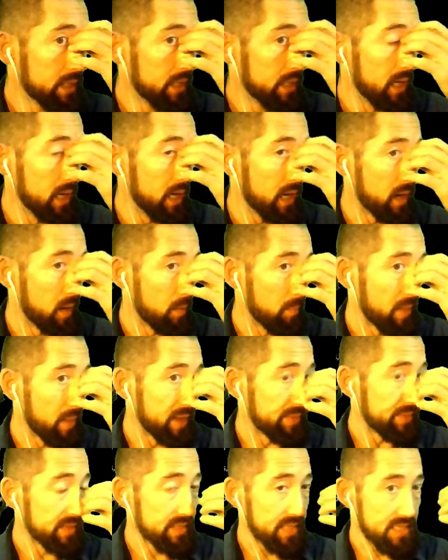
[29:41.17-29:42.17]
Um, I
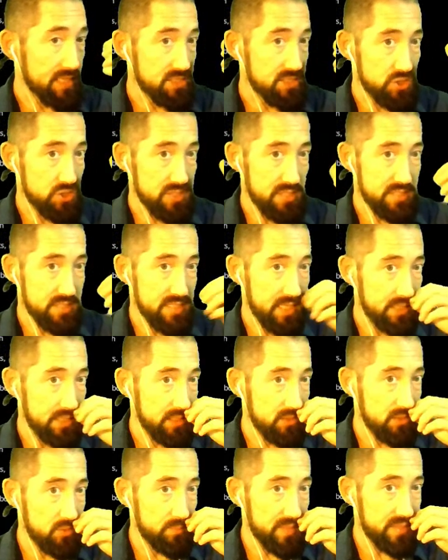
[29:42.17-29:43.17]
think that's just a
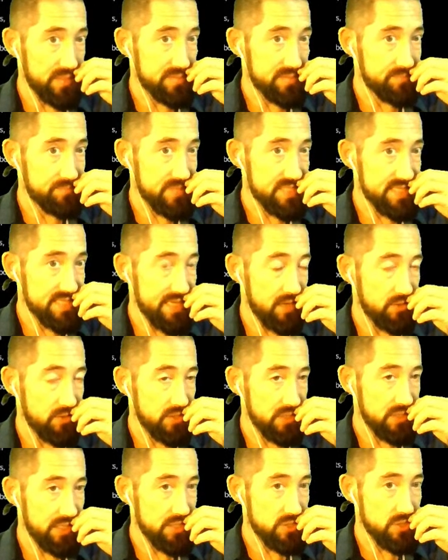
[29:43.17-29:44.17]
technical mix,
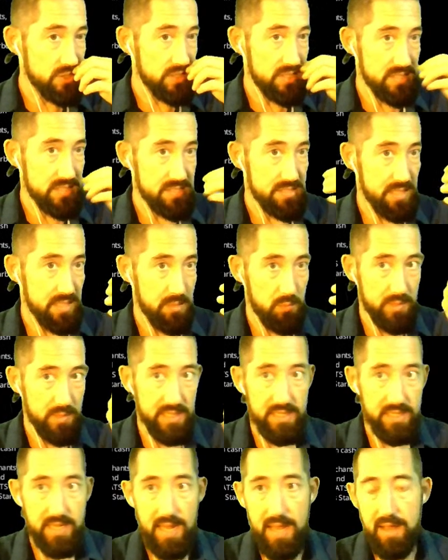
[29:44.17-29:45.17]
miscalculation because we
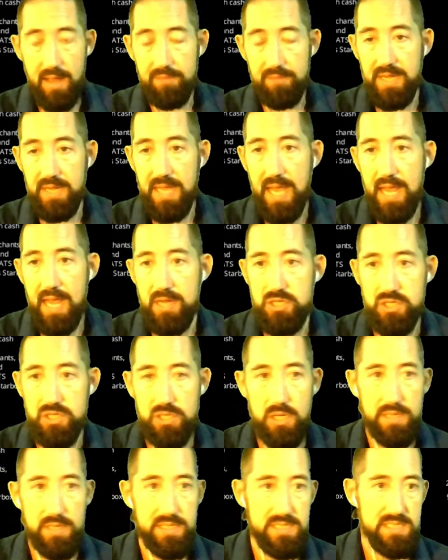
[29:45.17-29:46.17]
didn't have any action
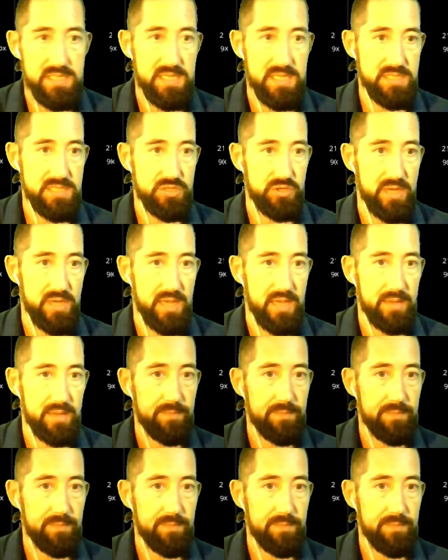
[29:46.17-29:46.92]
on this yesterday.